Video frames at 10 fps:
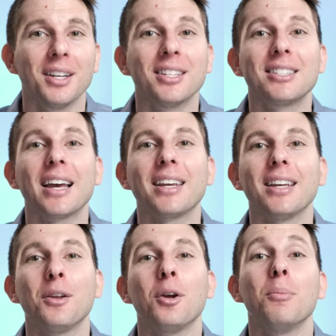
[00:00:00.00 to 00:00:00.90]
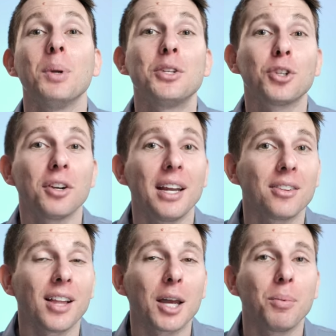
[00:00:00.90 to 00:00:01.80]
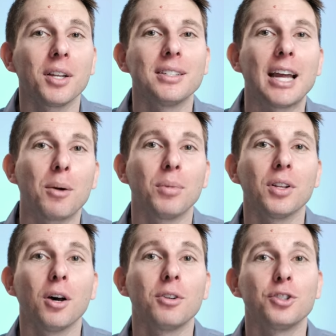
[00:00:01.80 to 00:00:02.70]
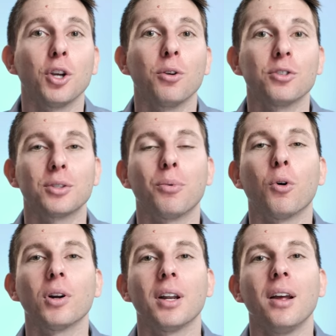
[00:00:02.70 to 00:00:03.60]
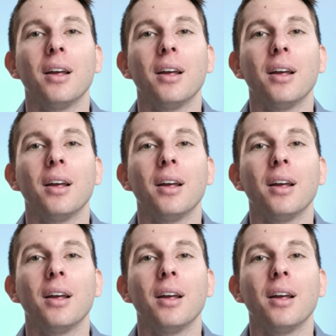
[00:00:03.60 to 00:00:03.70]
Second, be sure to hit the like button down below to show your support.